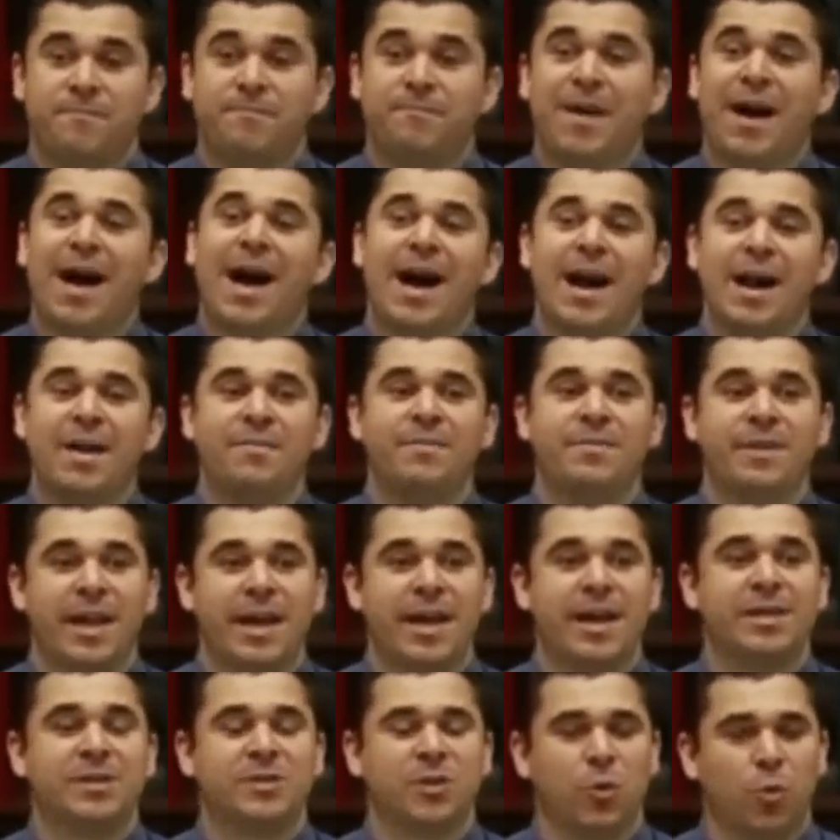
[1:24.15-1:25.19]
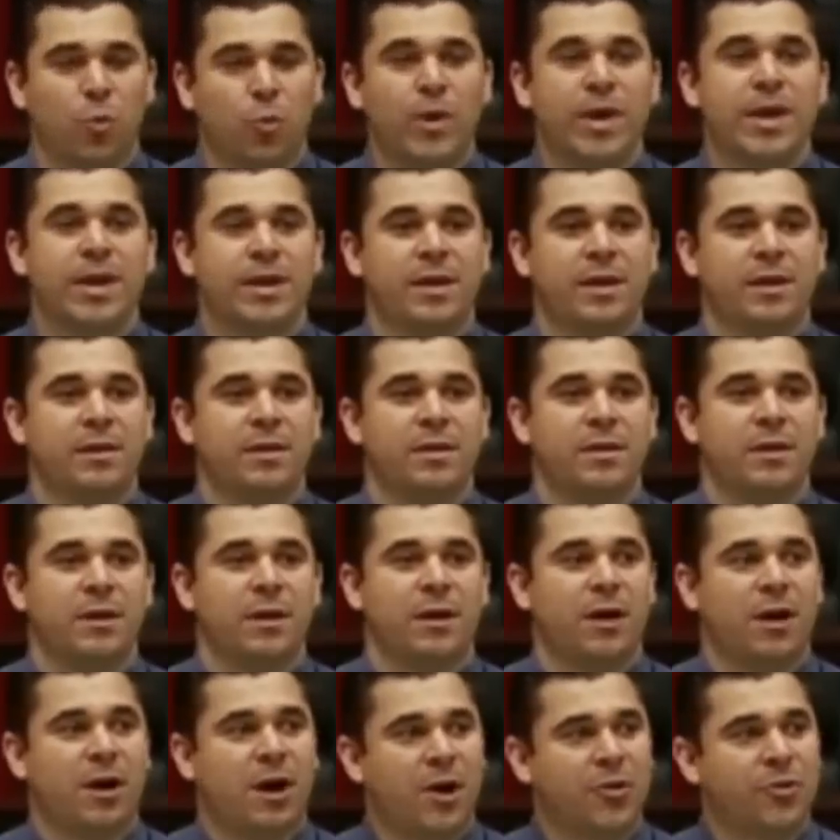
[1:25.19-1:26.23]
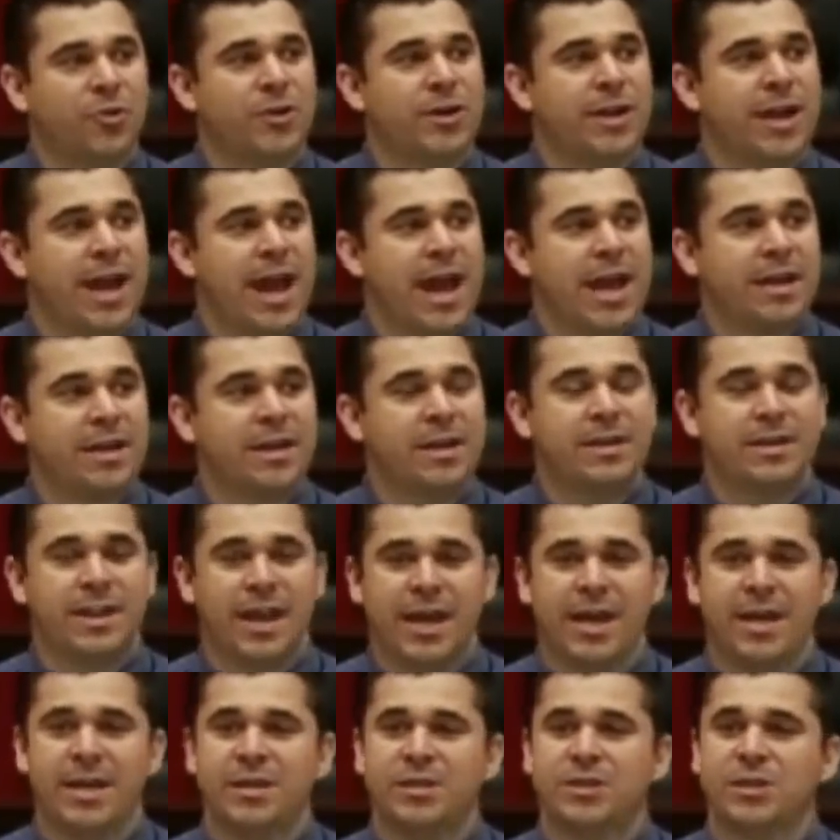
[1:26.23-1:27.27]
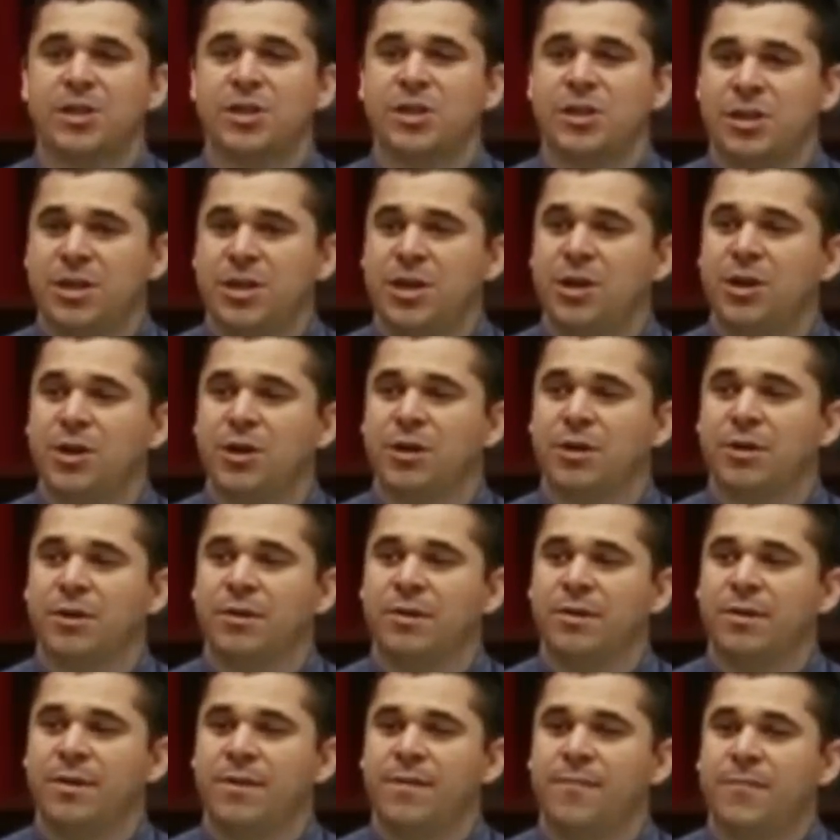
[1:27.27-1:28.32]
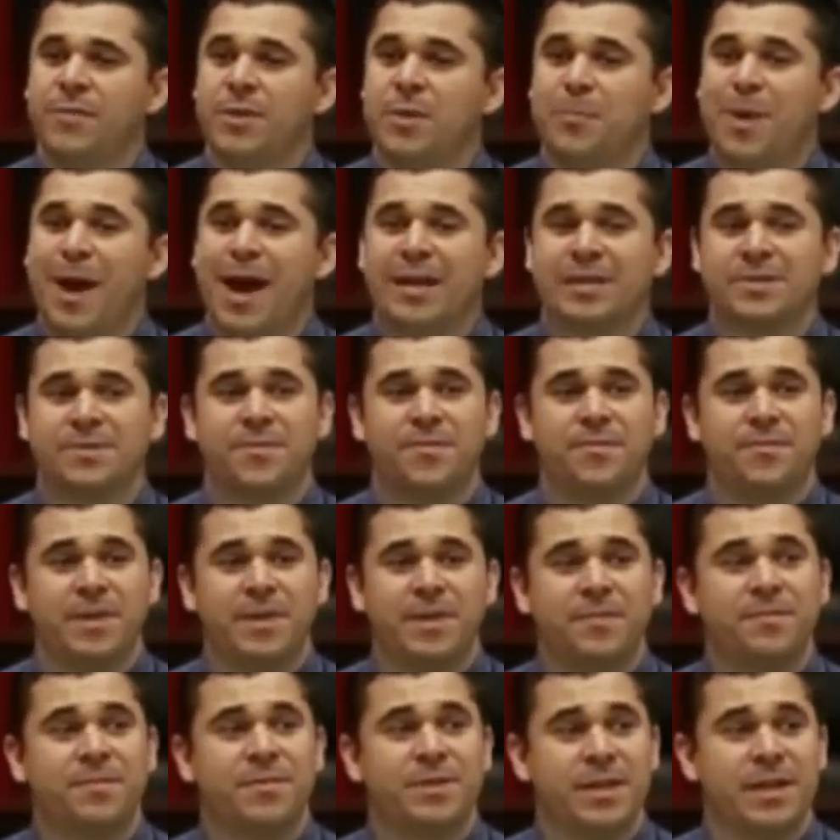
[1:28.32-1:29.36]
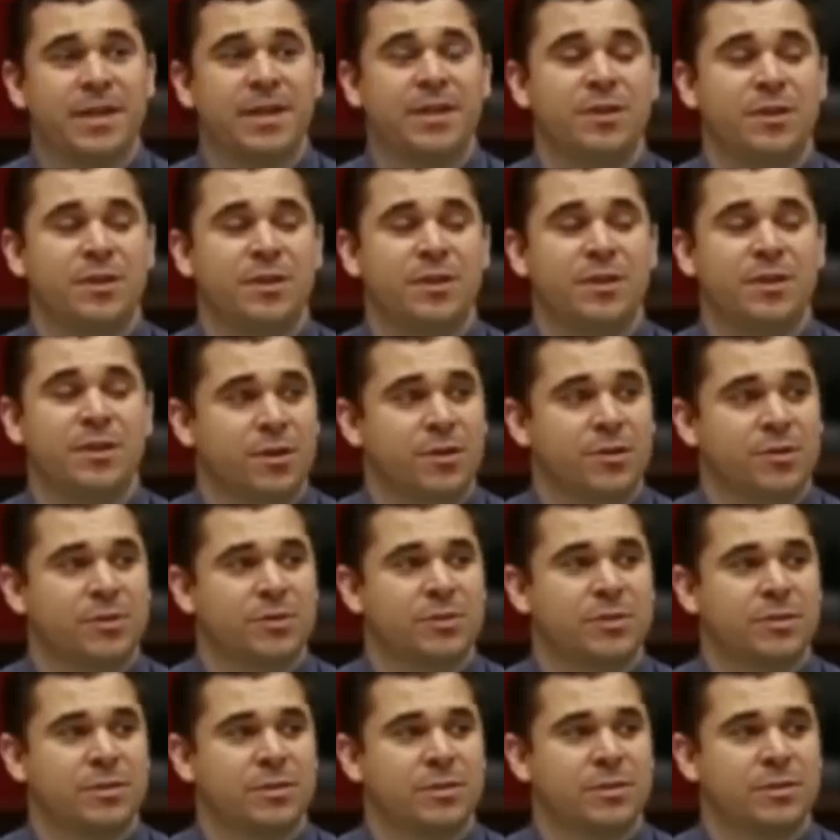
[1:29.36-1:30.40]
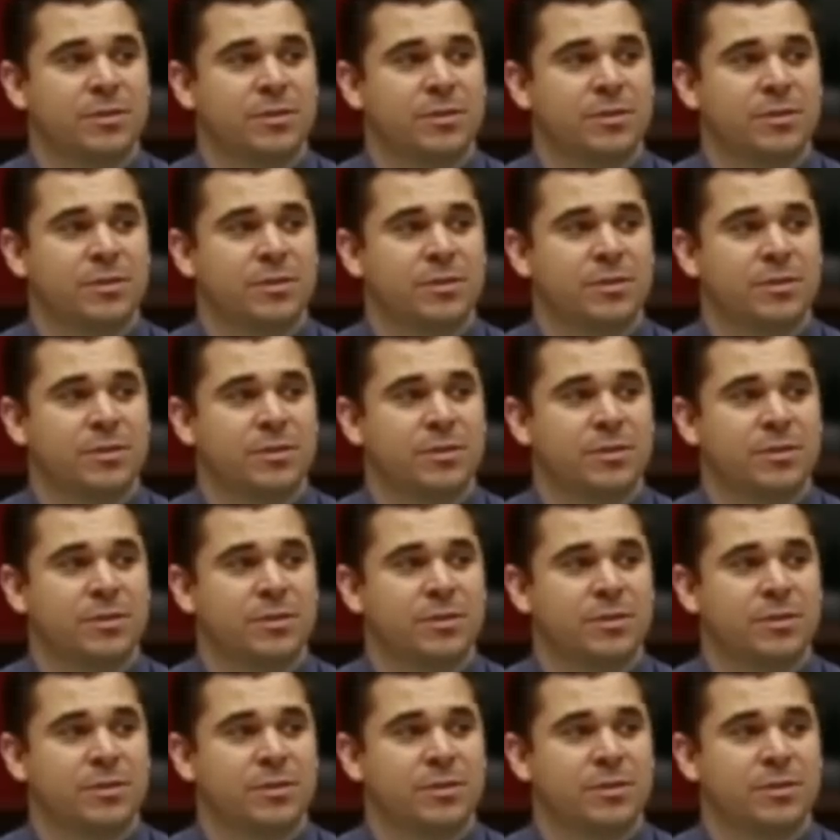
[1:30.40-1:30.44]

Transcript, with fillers: 5 days a week, 180 days a year for the past 15 years.